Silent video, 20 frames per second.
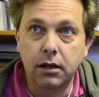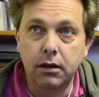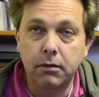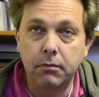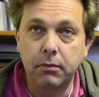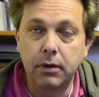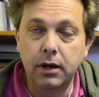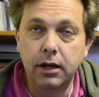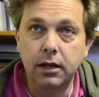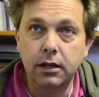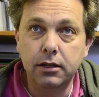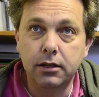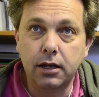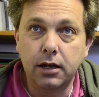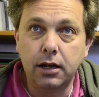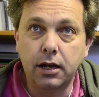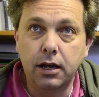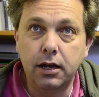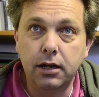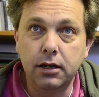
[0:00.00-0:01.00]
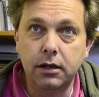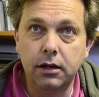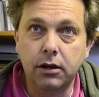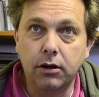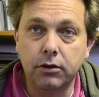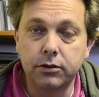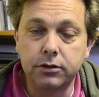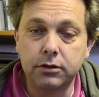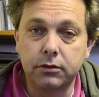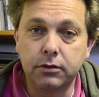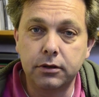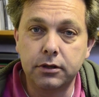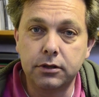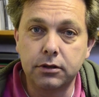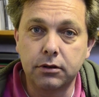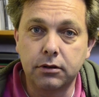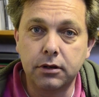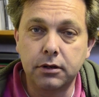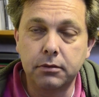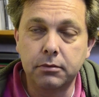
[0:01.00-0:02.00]
many that I also
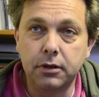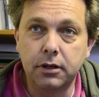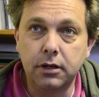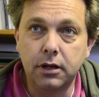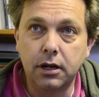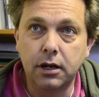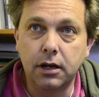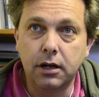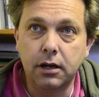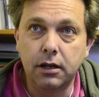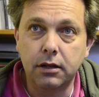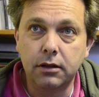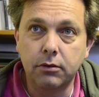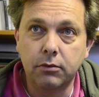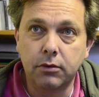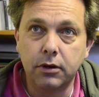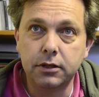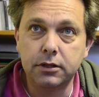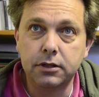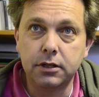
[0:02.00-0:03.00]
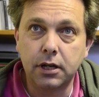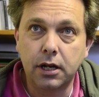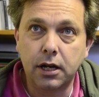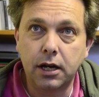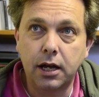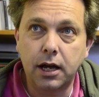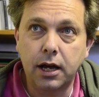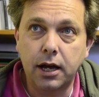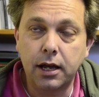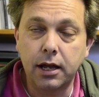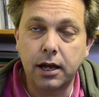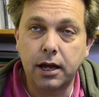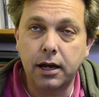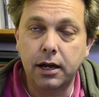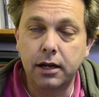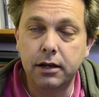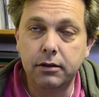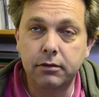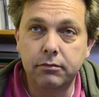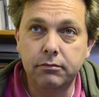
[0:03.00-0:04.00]
enjoy, but the ones that
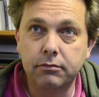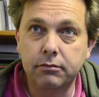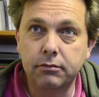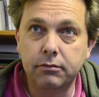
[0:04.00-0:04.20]
I